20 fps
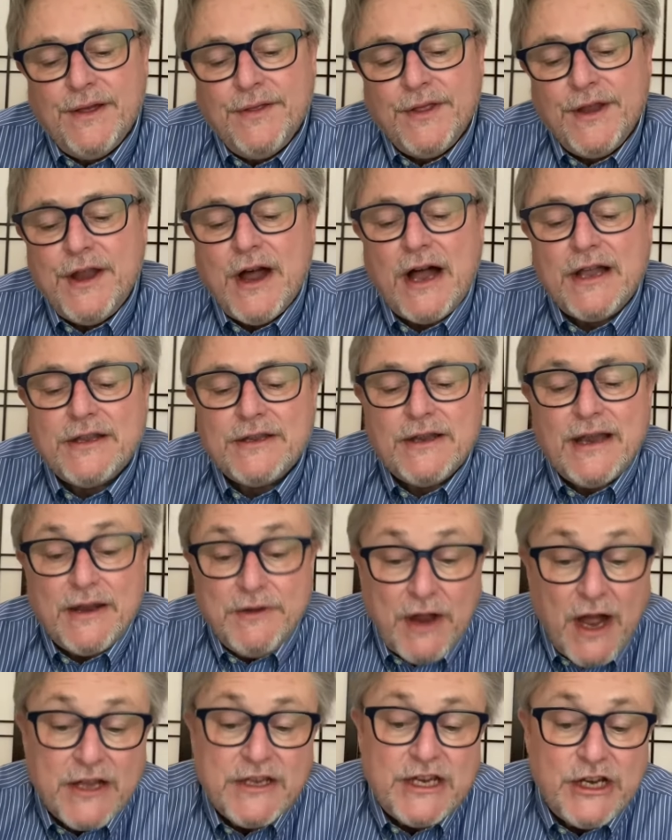The
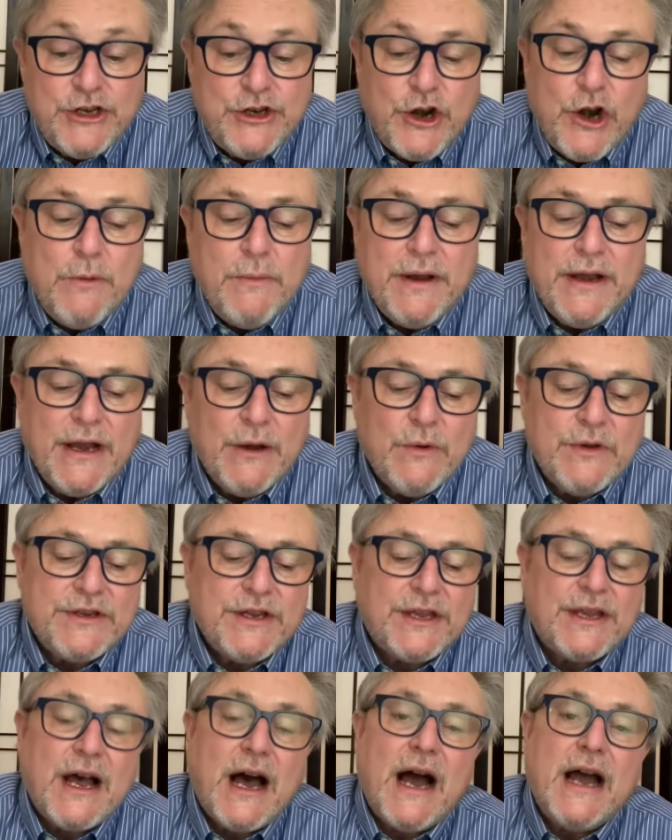Nazi Germany was
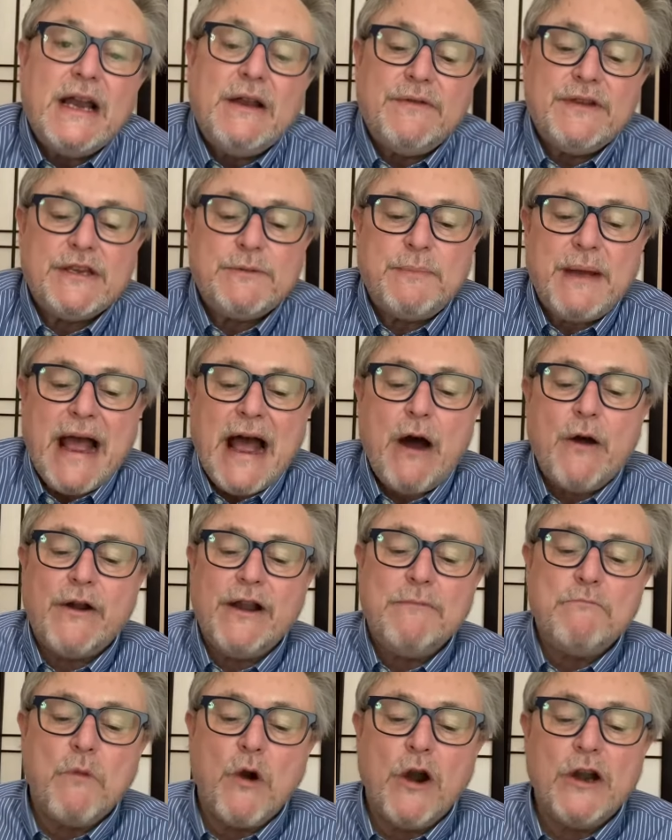at the height of its power.
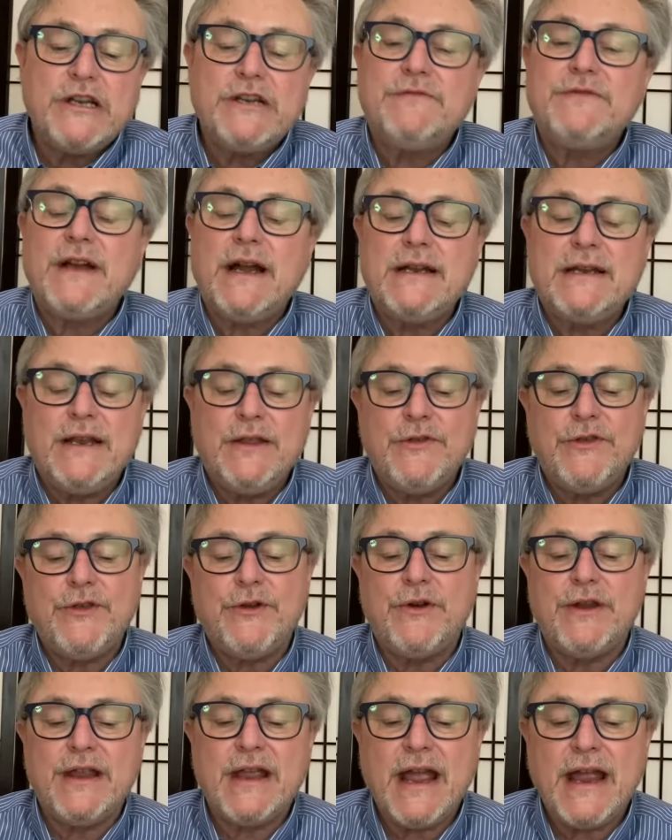In March of
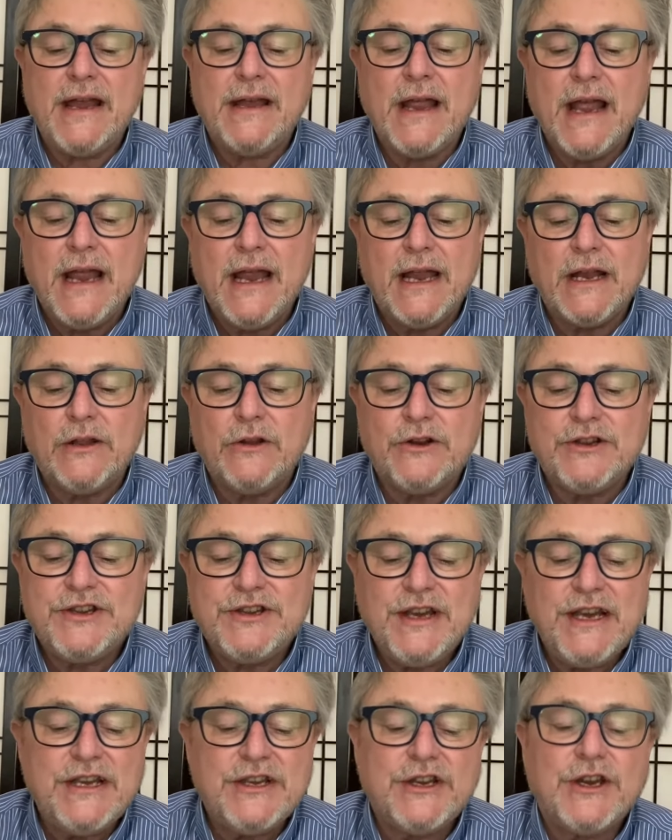1938, Hitler
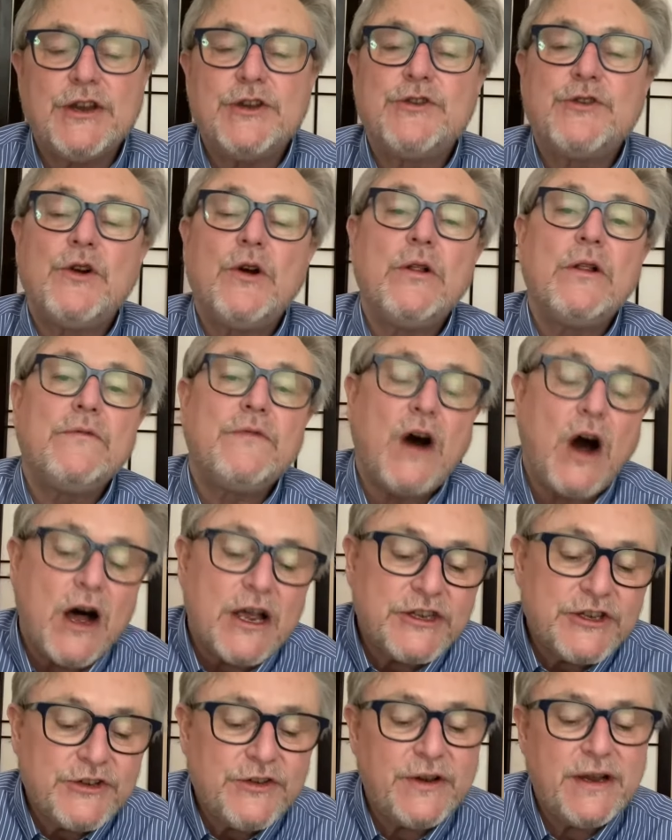seized control of
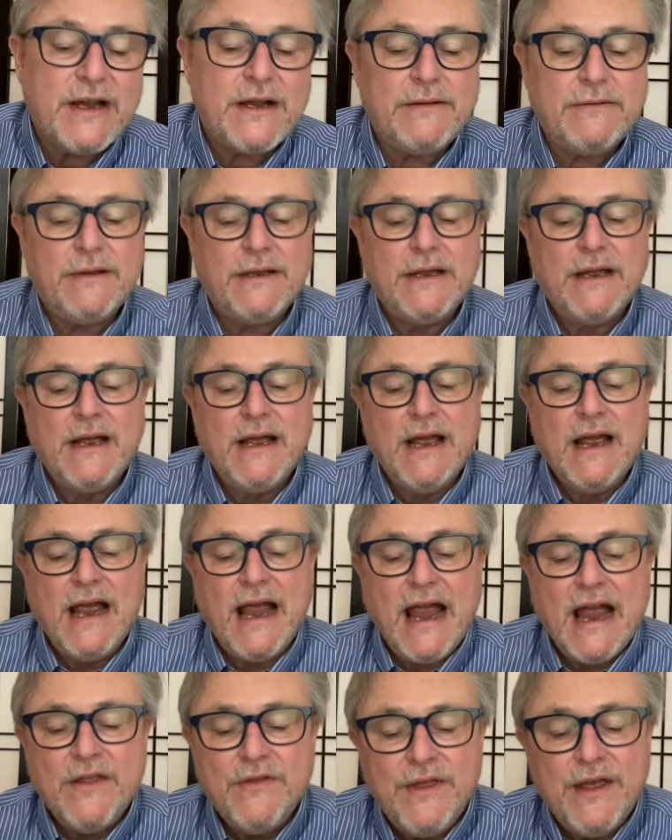Austria,
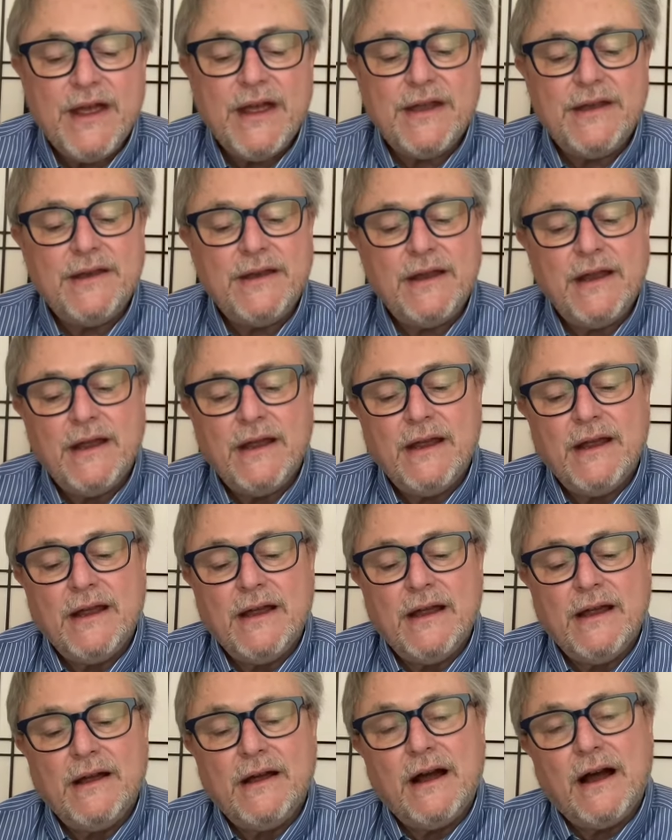and then
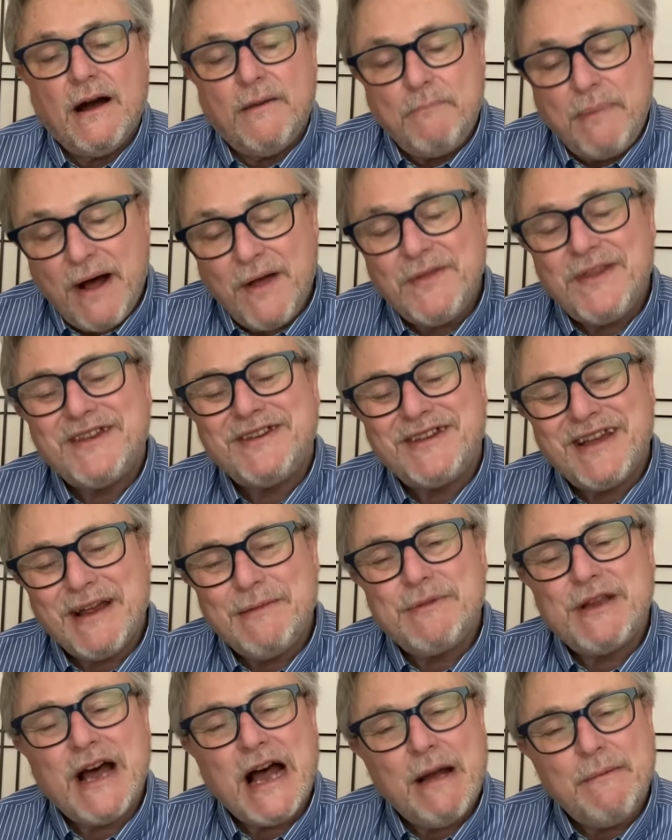about the
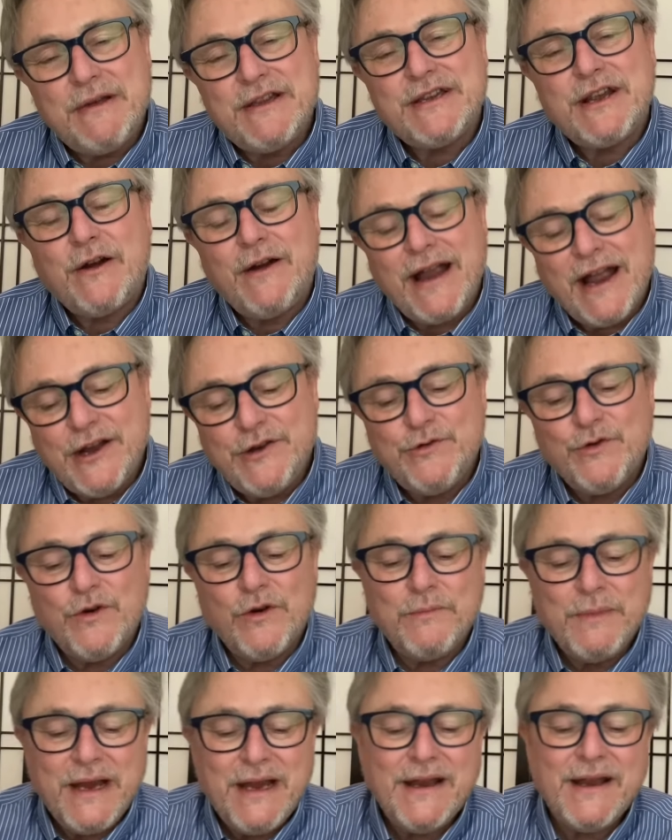same time as our
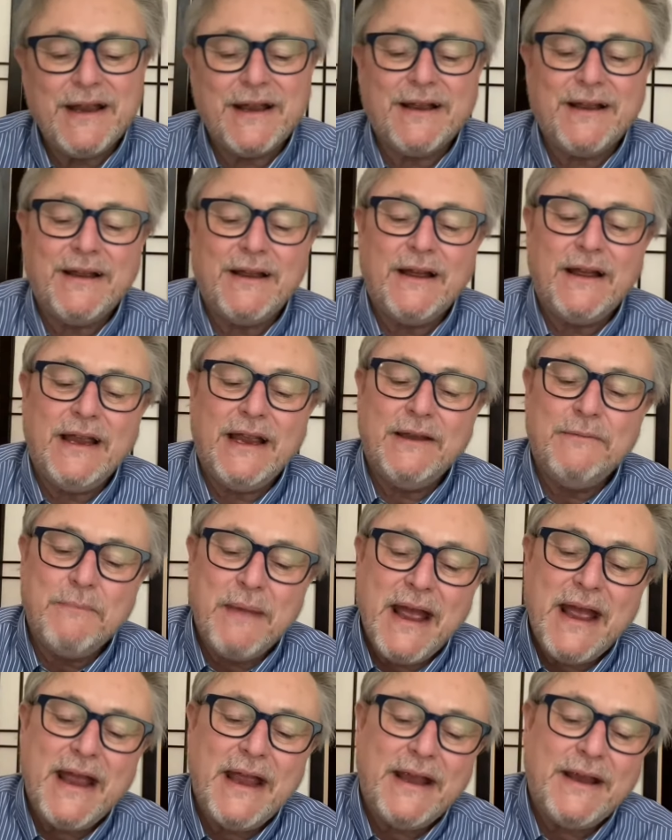annual meeting in
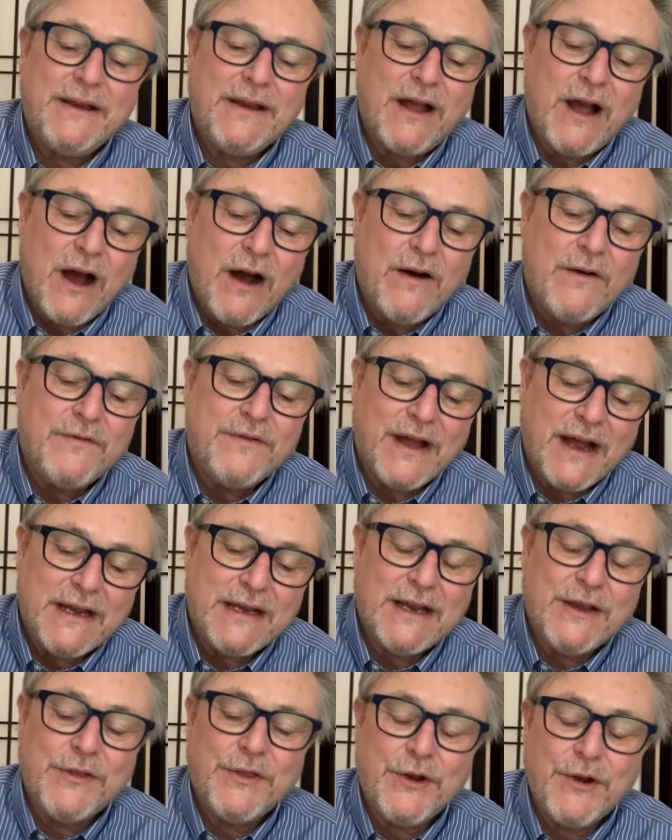May of
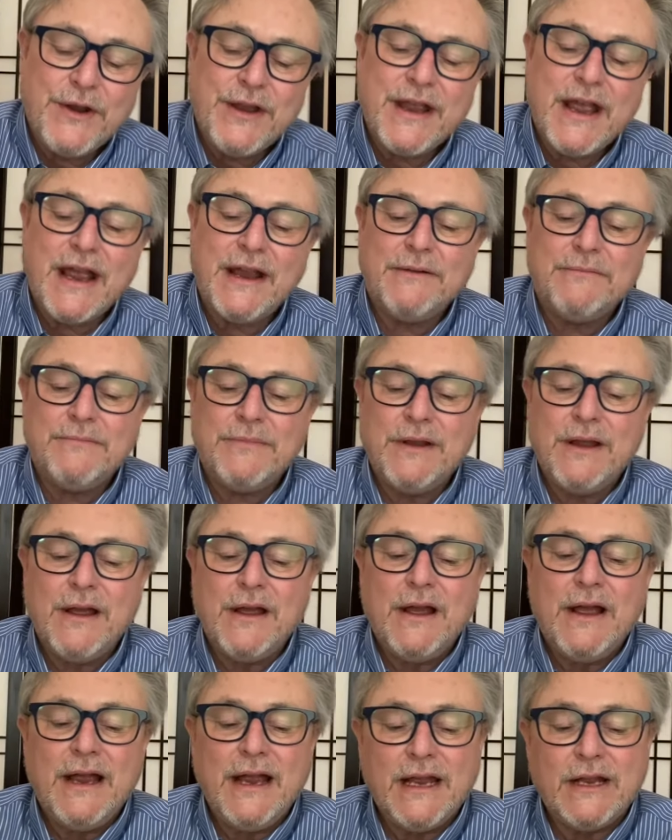1938,
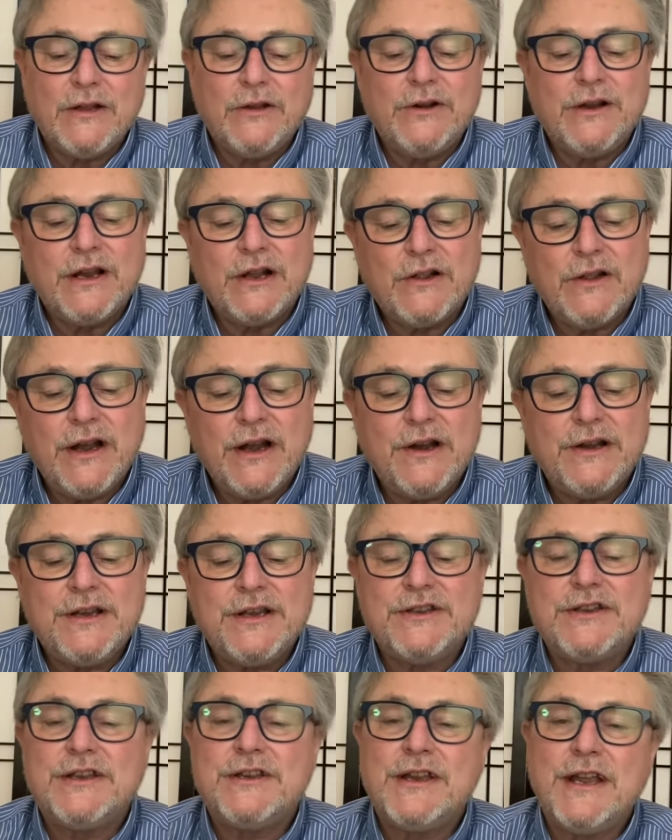Hitler declared
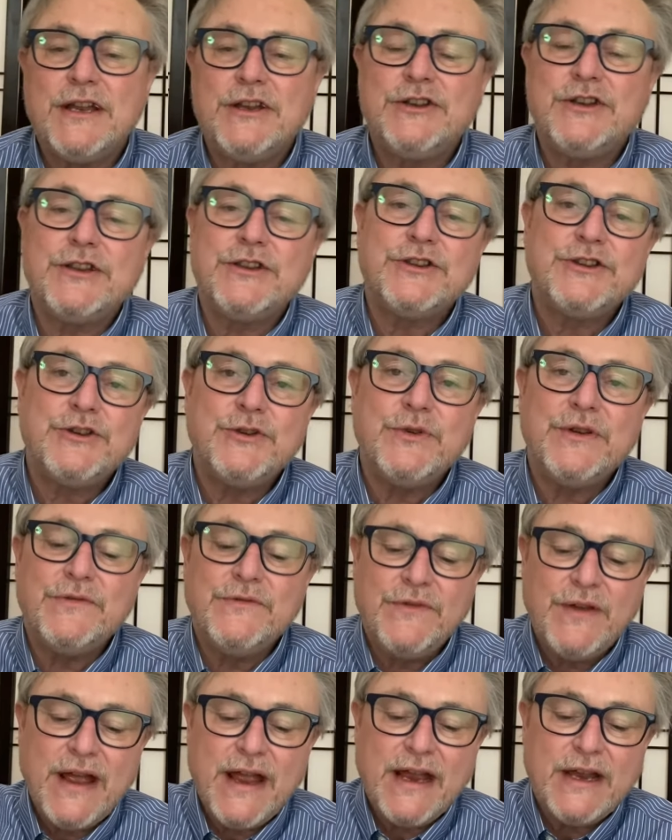his intentions to
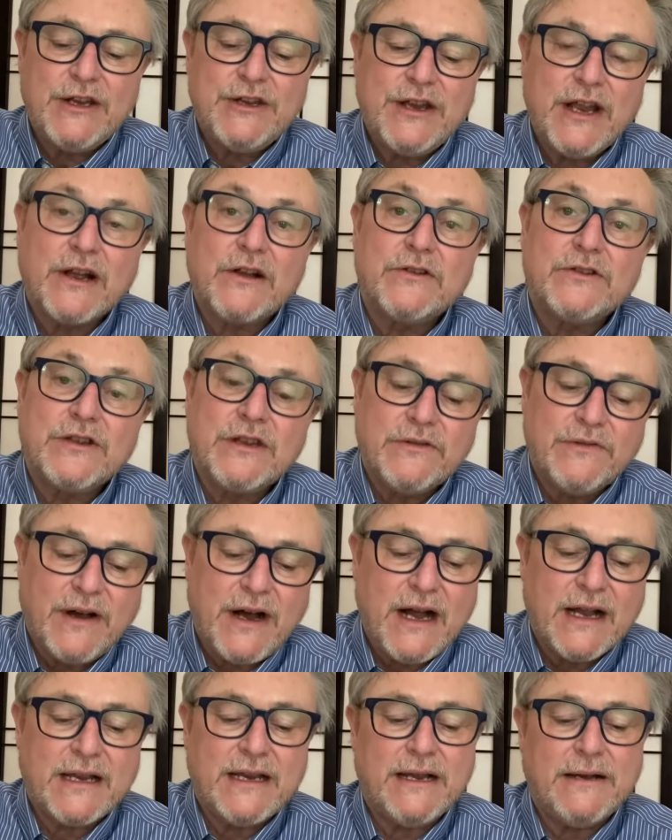invade
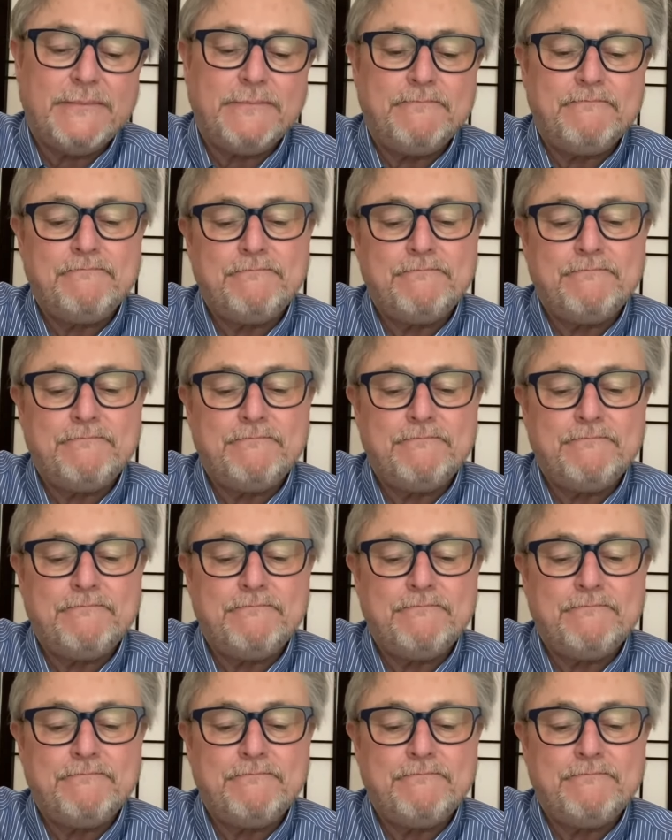Czechoslovakia.